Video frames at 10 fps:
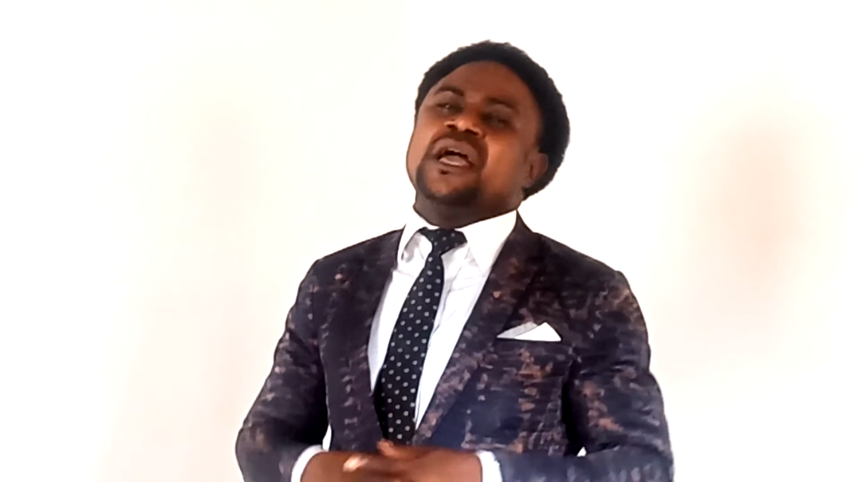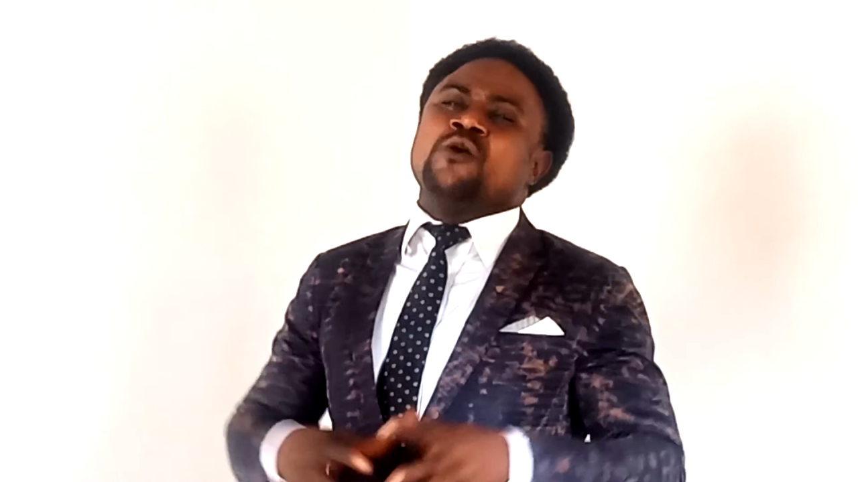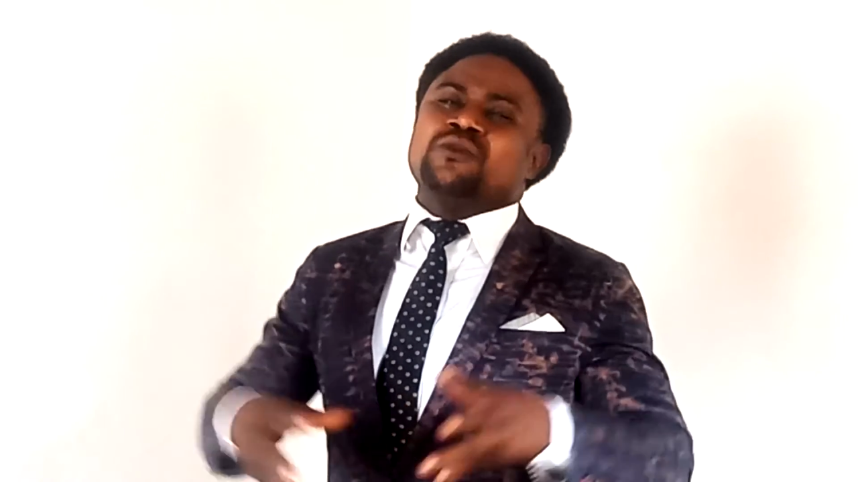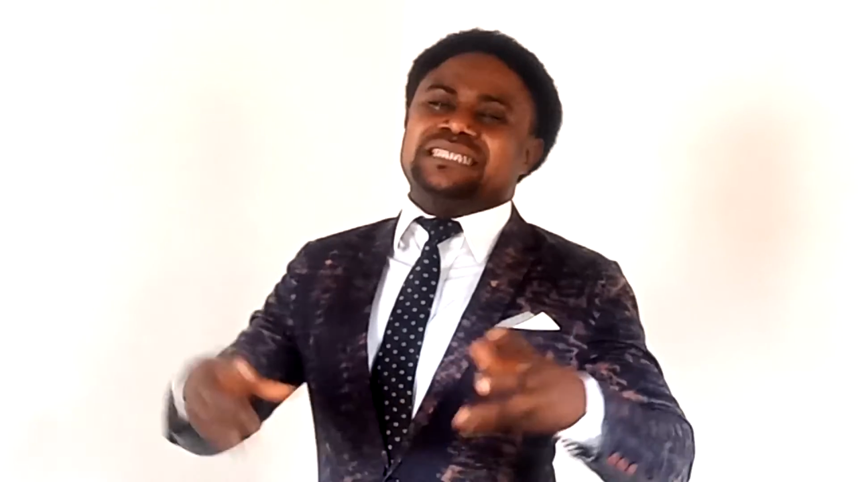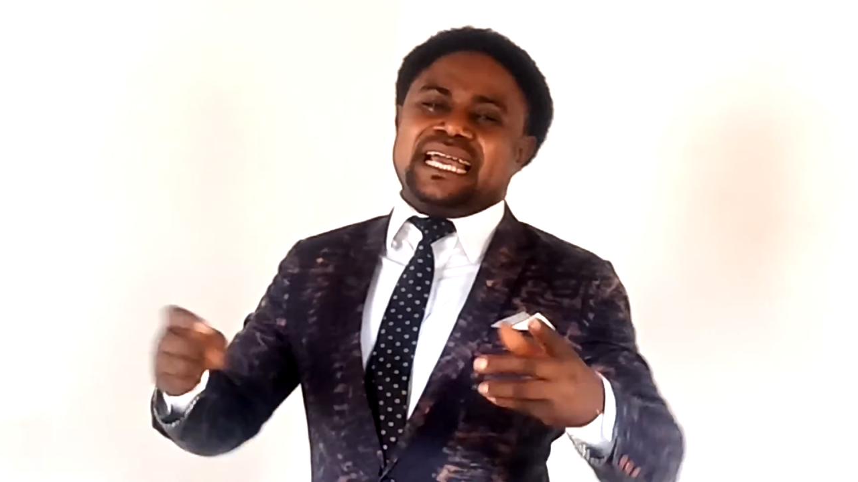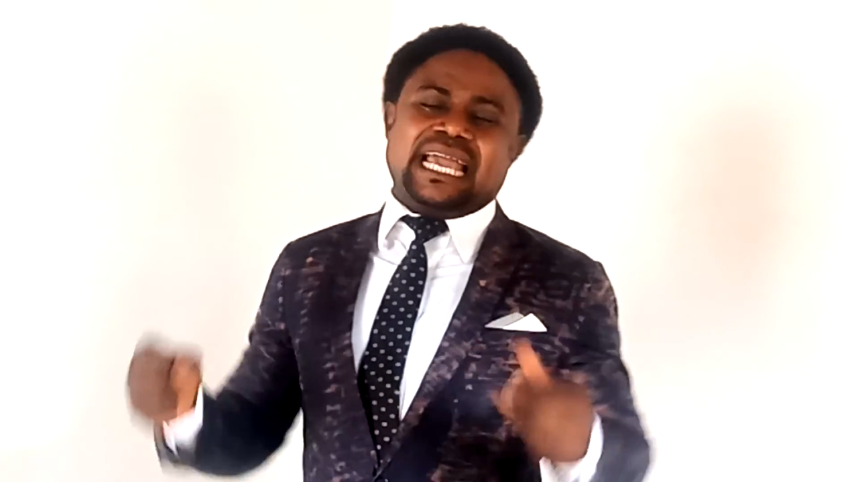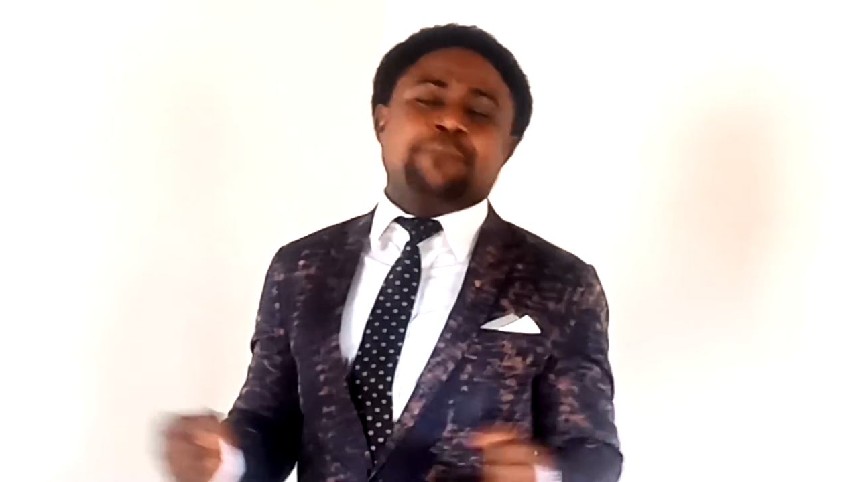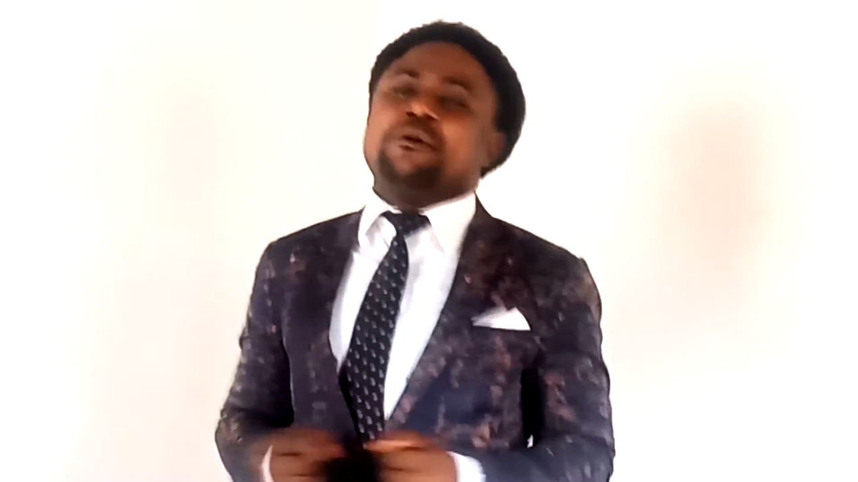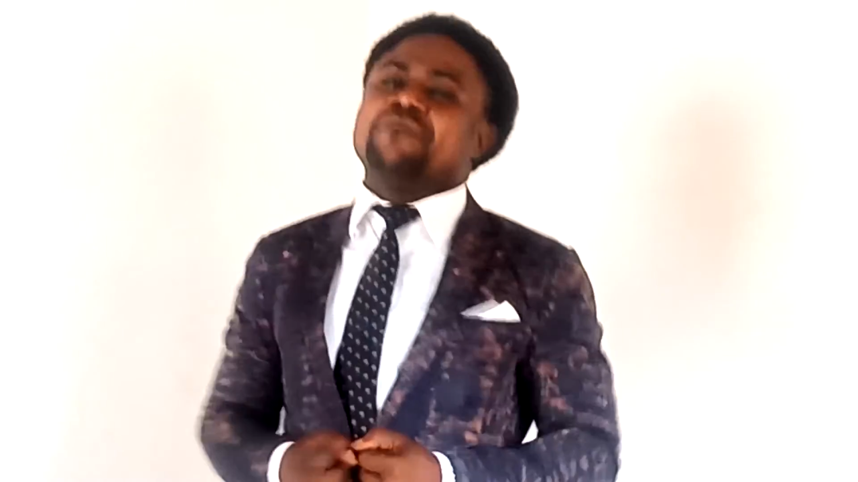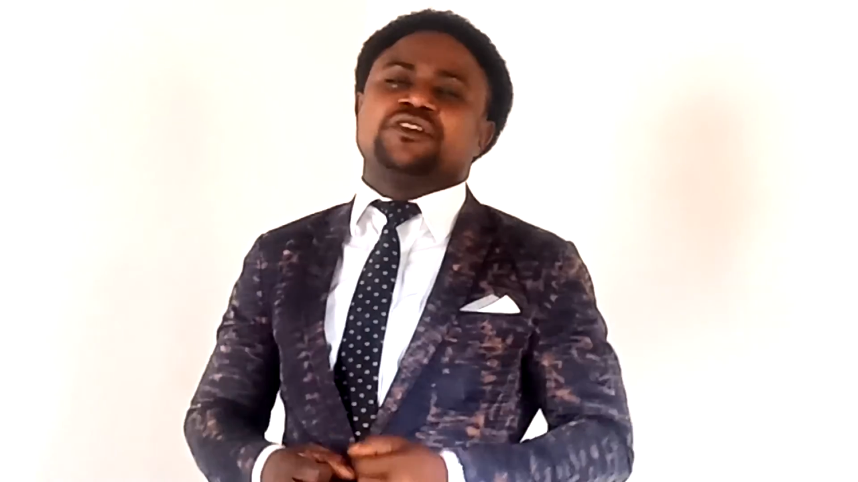with the help
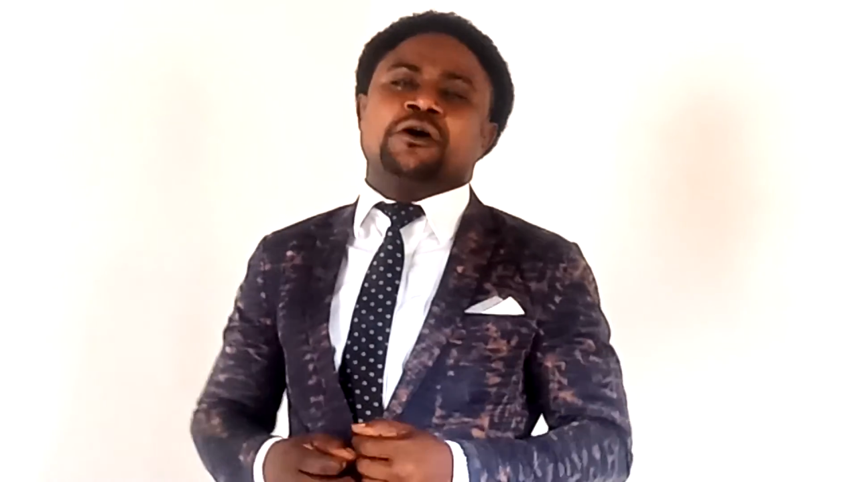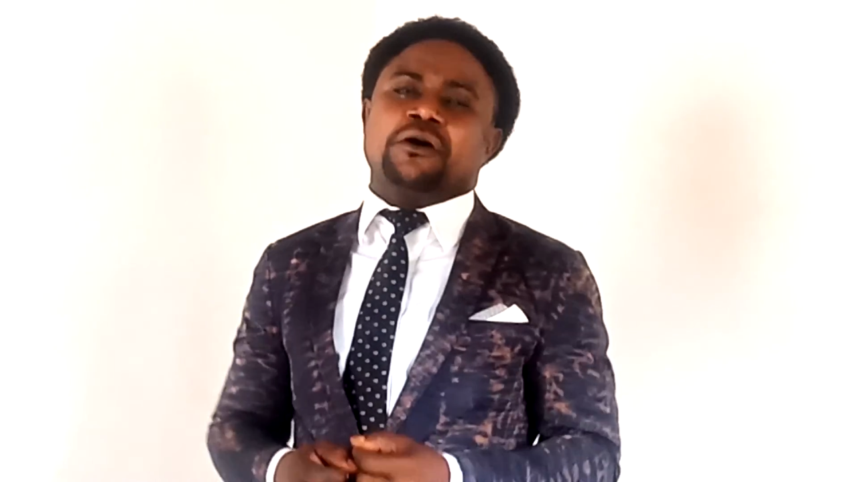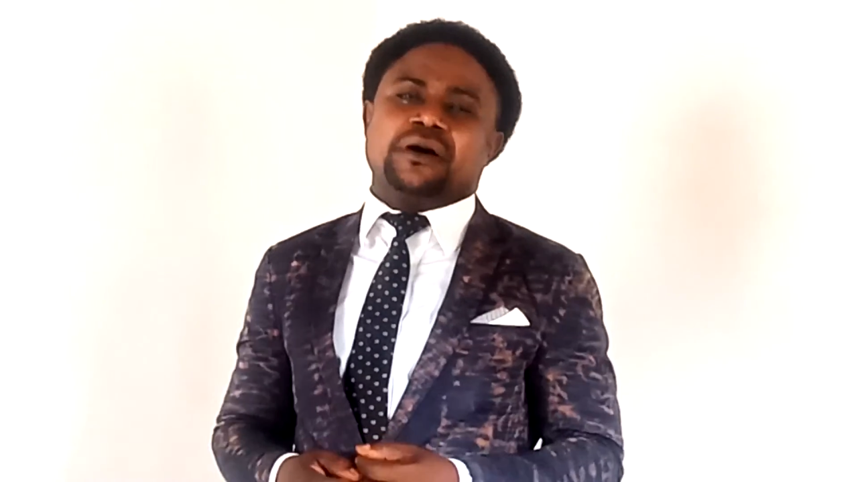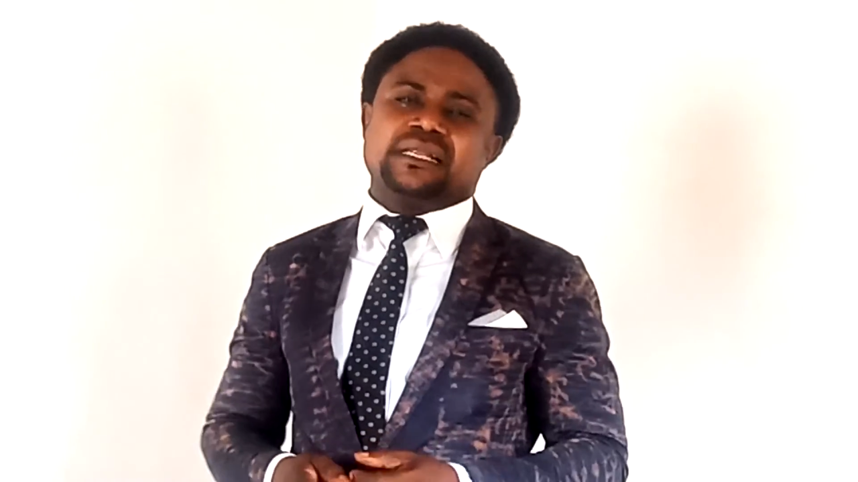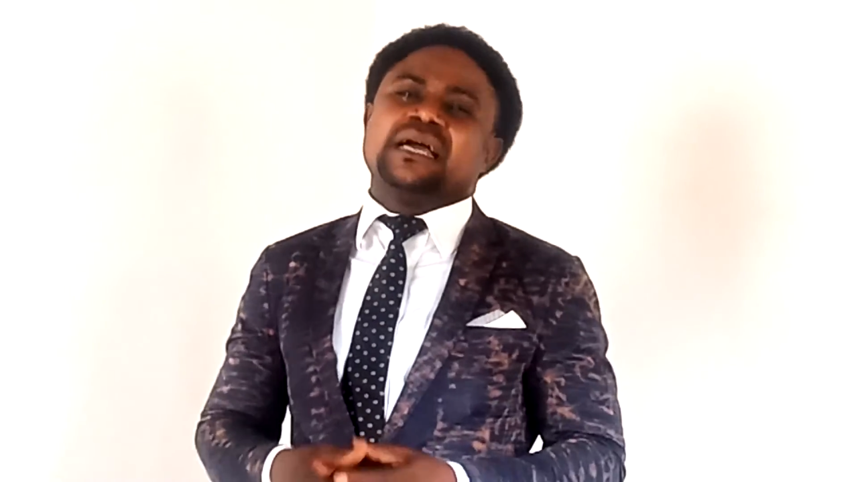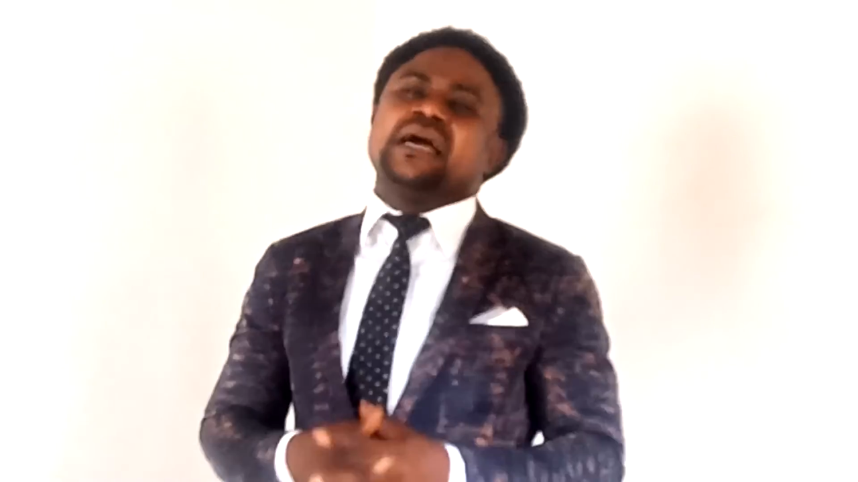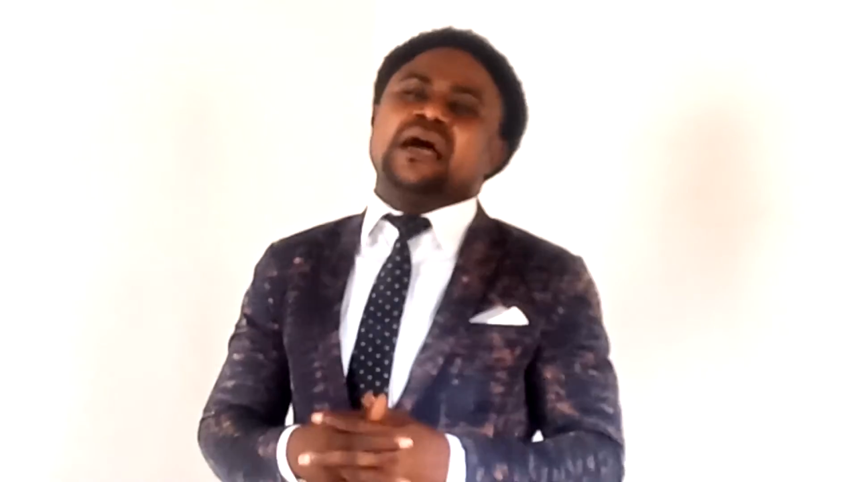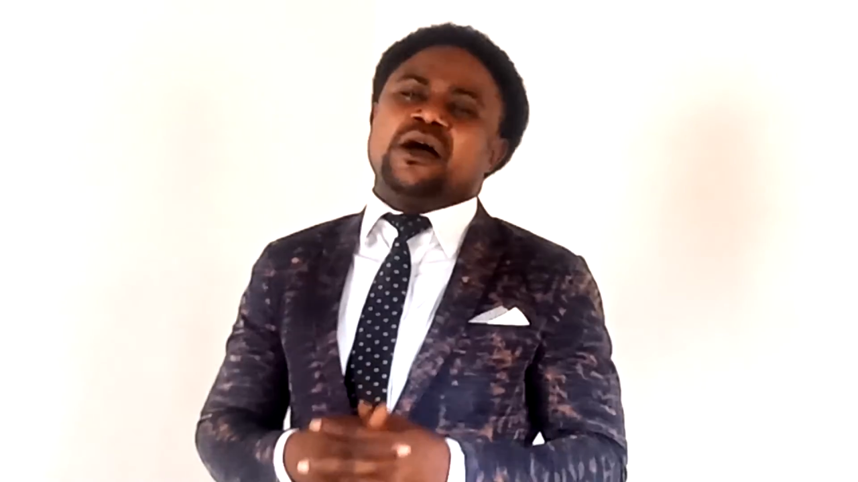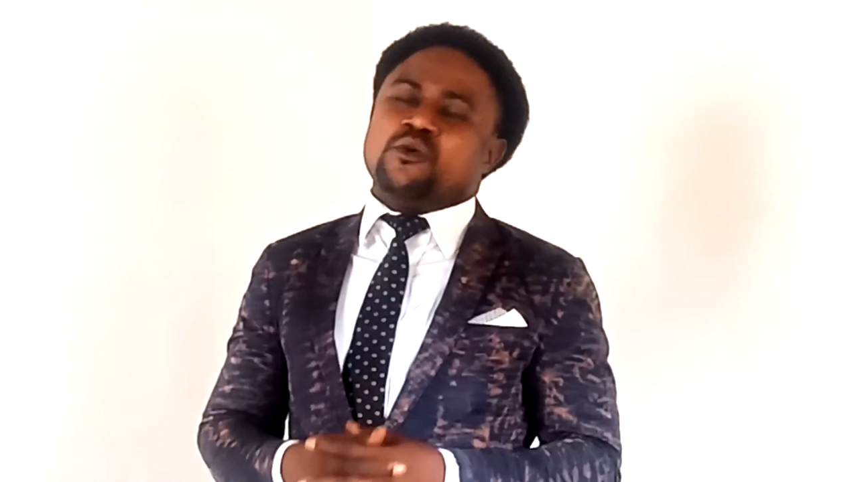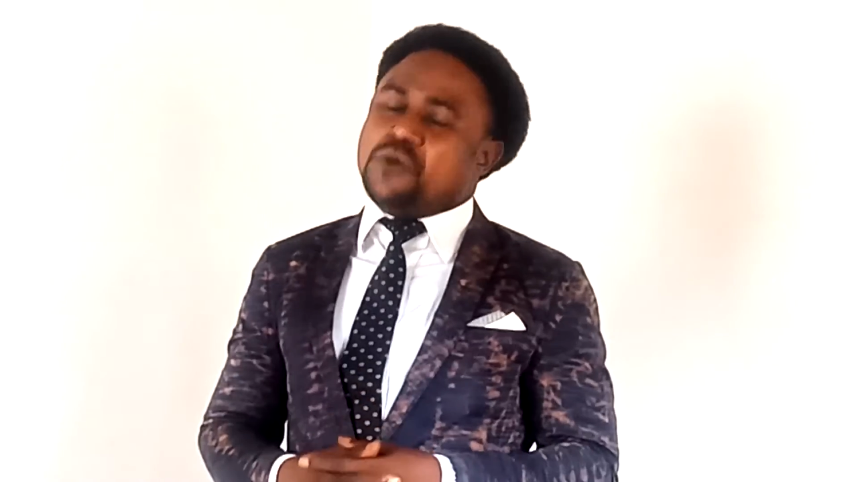of God
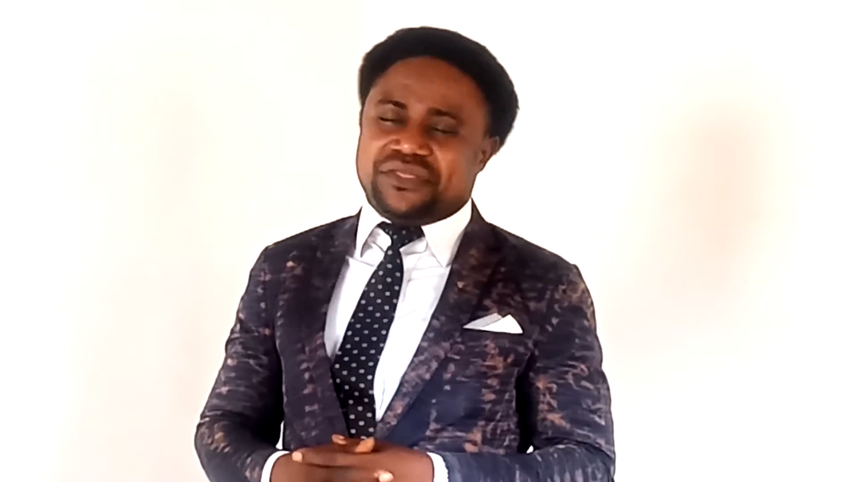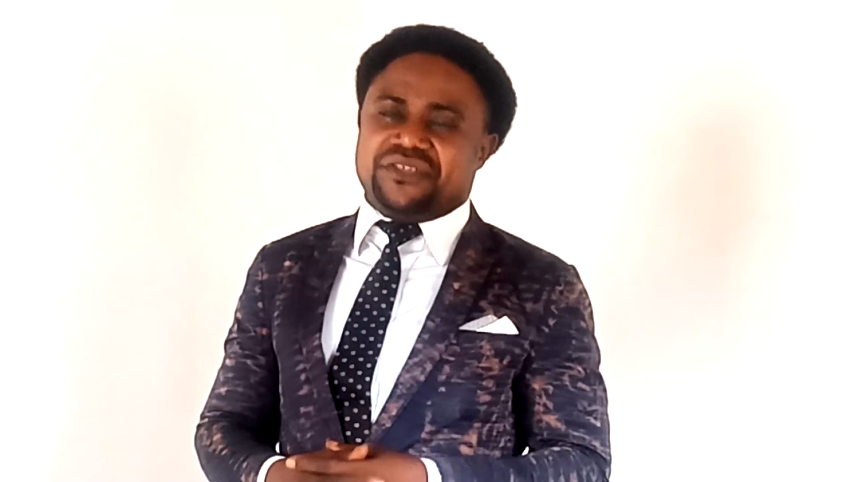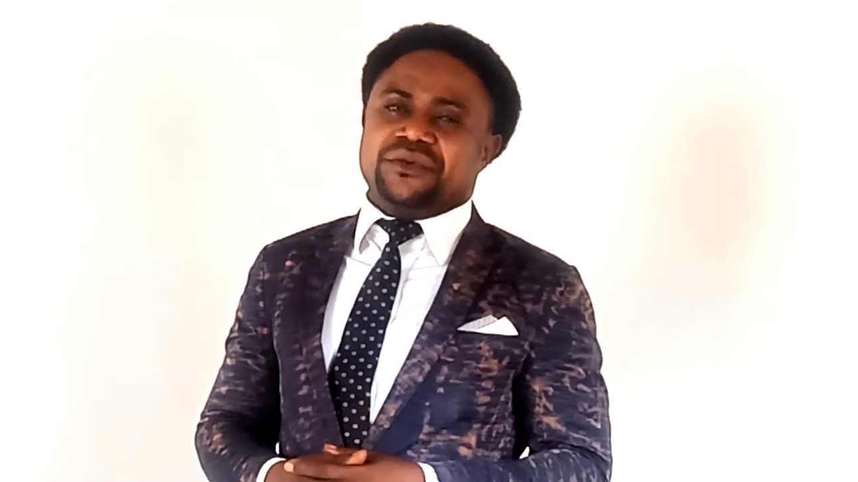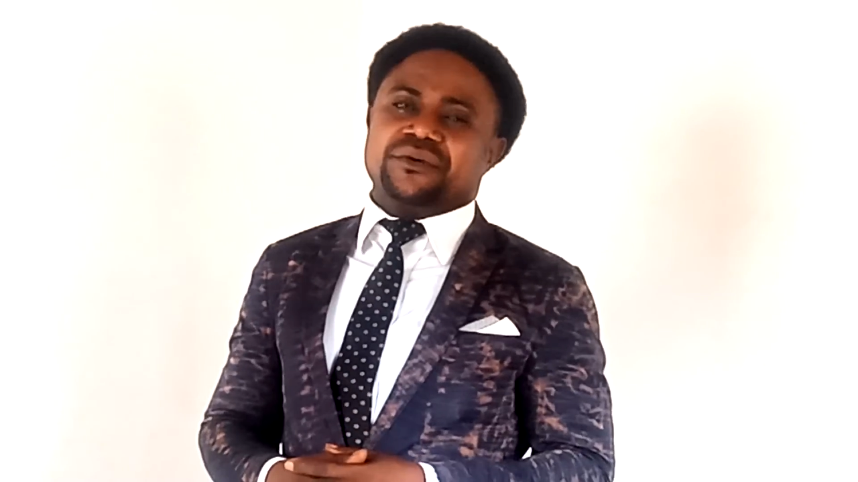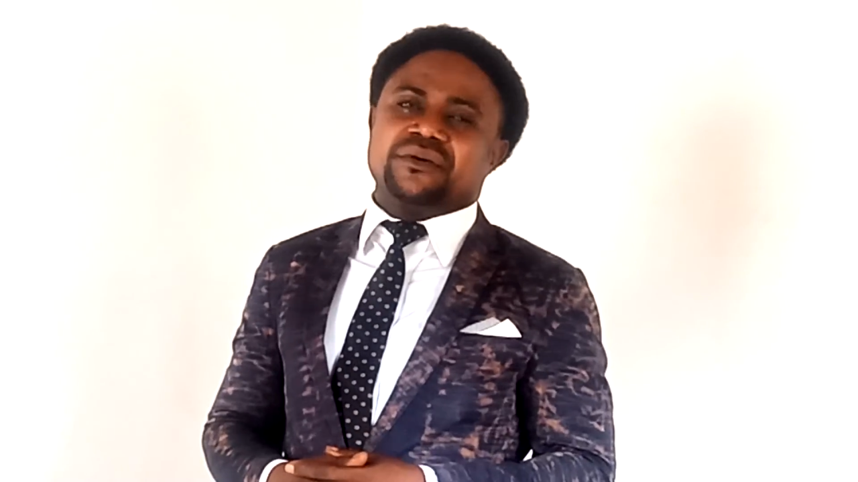with Him,